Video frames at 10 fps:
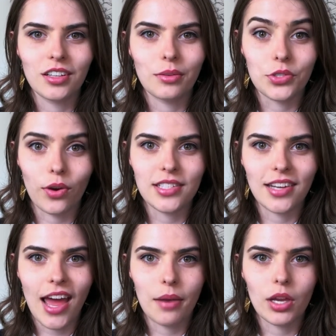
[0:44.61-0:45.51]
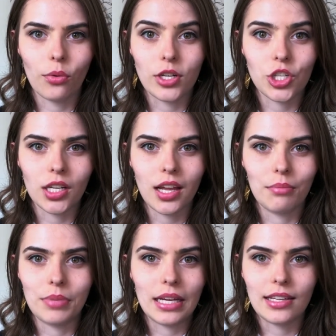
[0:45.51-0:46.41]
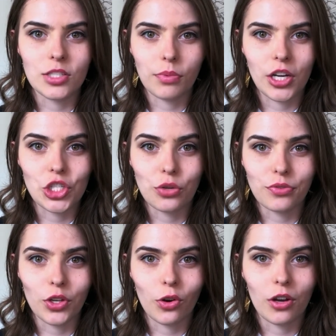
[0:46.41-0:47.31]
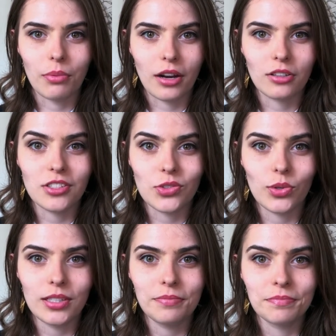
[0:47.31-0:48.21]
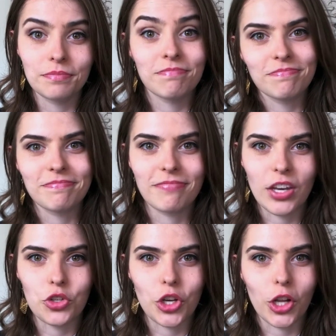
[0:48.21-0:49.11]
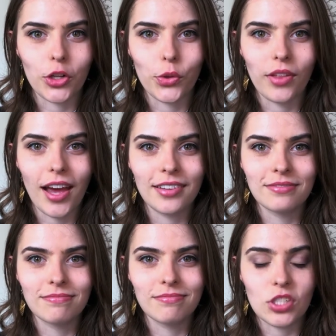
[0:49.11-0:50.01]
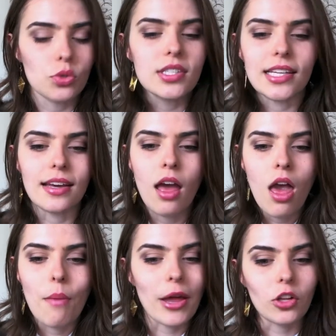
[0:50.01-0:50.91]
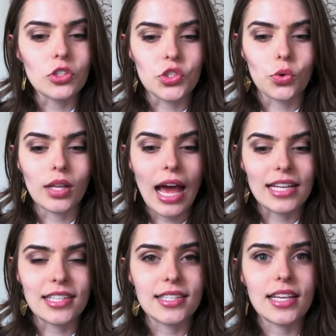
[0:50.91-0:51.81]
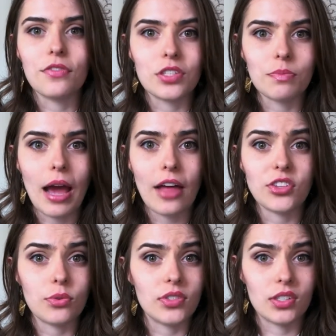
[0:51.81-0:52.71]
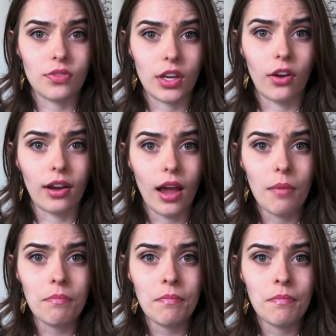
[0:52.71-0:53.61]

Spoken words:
Was Grey's Anatomy originally a big inspiration for you to go to medical school? Then you should include that. Do you see medical school as the safest path to a six-figure income?